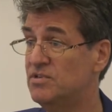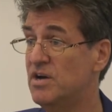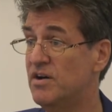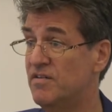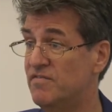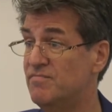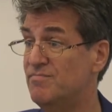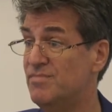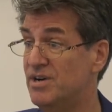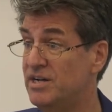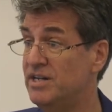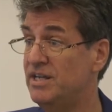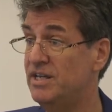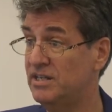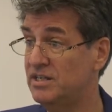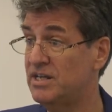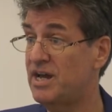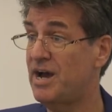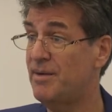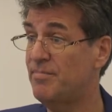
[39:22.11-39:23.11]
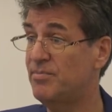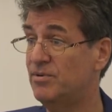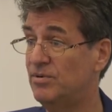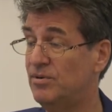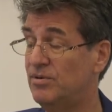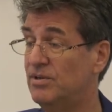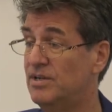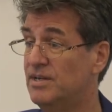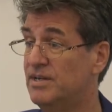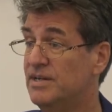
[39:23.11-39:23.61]
of money and
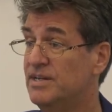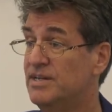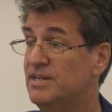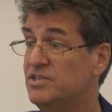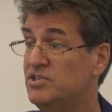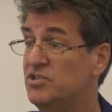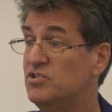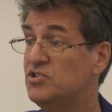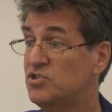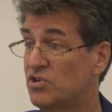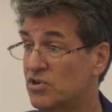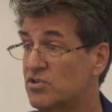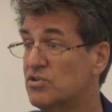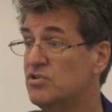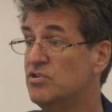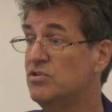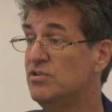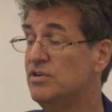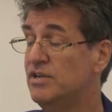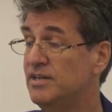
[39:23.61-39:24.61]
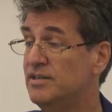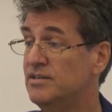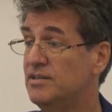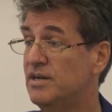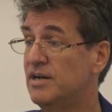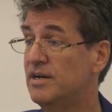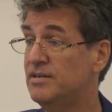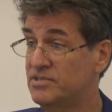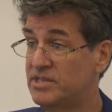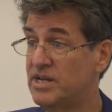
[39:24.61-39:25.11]
capital to turn uh,